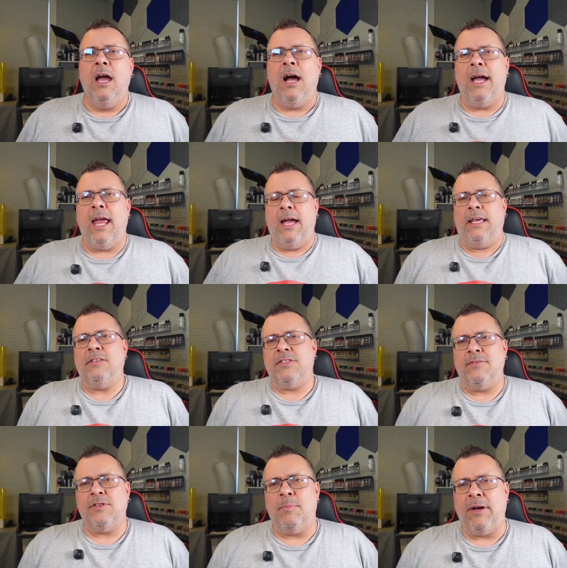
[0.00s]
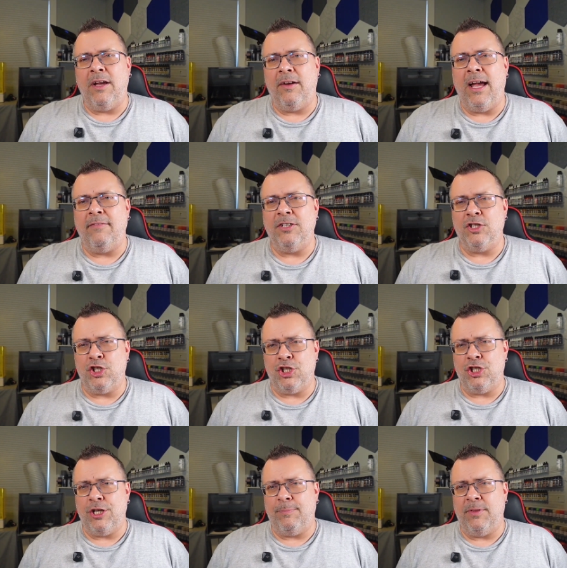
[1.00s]
I can save some money on having to
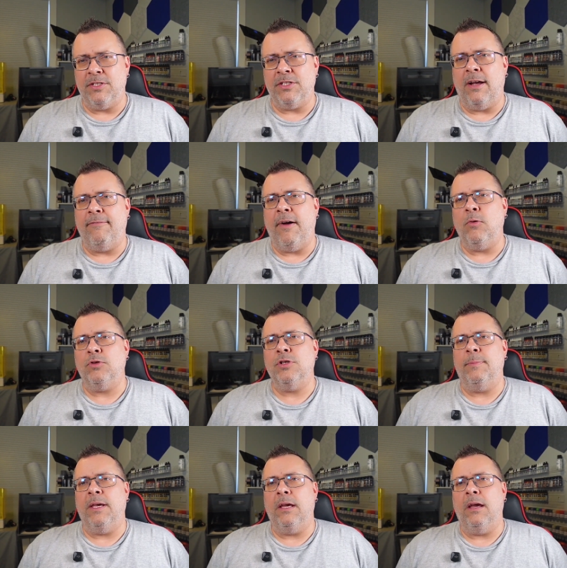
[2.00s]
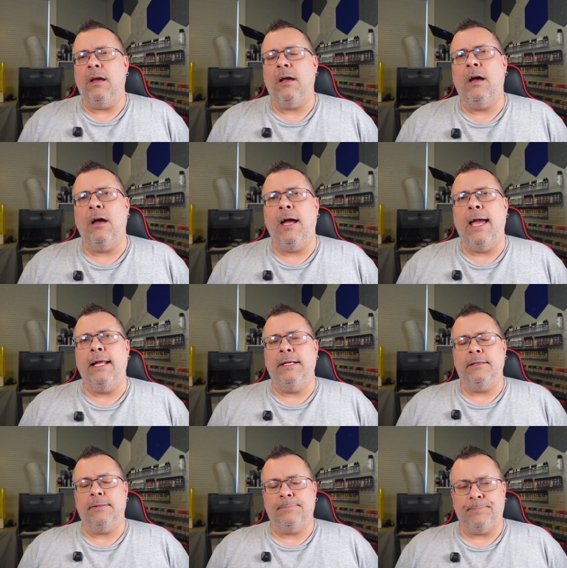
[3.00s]
ship the stuff out to me and